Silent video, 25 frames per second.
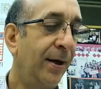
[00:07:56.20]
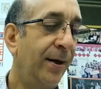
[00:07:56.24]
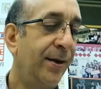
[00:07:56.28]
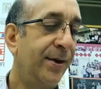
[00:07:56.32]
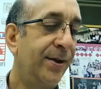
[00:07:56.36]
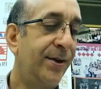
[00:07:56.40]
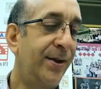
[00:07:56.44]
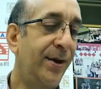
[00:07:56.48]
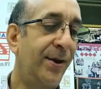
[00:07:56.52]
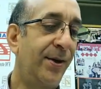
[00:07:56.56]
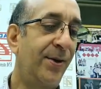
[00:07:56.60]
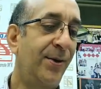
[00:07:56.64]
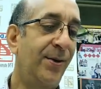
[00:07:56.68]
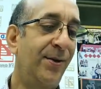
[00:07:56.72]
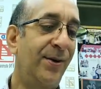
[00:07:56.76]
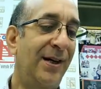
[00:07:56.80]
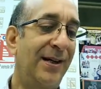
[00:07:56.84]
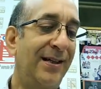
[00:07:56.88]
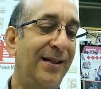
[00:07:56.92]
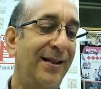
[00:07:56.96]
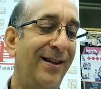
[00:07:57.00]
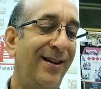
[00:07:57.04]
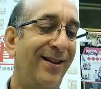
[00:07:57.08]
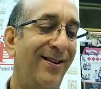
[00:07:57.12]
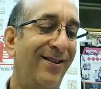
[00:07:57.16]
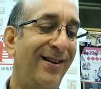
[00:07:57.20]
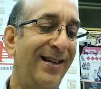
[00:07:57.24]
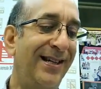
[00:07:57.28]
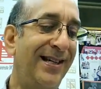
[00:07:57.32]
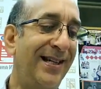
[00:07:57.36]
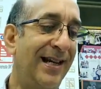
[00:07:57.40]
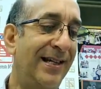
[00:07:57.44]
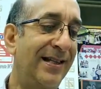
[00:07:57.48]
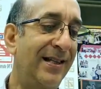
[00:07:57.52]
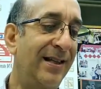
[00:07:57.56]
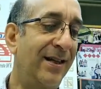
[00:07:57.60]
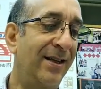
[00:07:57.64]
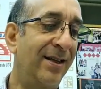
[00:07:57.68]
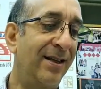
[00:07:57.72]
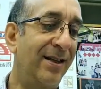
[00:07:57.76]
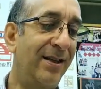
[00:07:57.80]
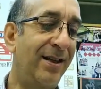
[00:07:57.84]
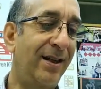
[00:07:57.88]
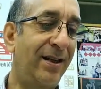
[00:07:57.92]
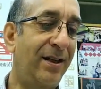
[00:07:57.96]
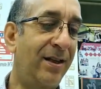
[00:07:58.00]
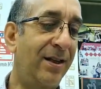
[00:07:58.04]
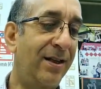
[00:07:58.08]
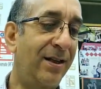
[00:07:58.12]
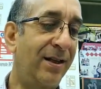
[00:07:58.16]
so you know the
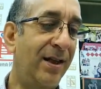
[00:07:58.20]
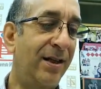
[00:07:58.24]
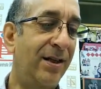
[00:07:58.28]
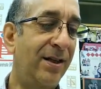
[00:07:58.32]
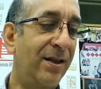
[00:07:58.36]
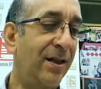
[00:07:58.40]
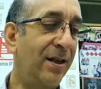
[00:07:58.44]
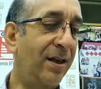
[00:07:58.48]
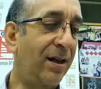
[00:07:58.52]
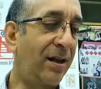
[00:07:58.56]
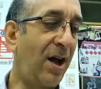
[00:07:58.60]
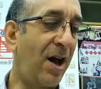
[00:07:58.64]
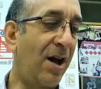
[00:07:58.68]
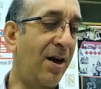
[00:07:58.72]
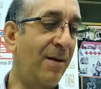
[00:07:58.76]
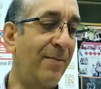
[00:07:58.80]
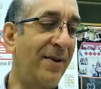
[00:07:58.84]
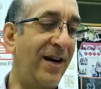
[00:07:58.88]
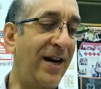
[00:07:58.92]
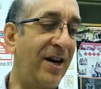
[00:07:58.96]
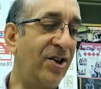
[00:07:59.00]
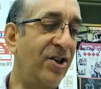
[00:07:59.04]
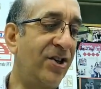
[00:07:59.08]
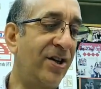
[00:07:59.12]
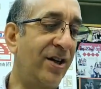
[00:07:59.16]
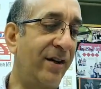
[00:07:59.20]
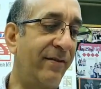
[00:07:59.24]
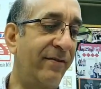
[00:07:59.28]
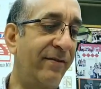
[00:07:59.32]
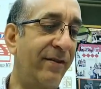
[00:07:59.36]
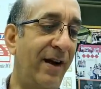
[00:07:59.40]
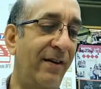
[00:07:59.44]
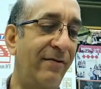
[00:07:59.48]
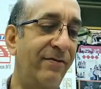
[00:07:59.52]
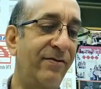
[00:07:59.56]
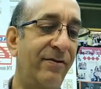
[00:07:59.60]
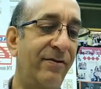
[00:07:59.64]
the the, the combination of, of,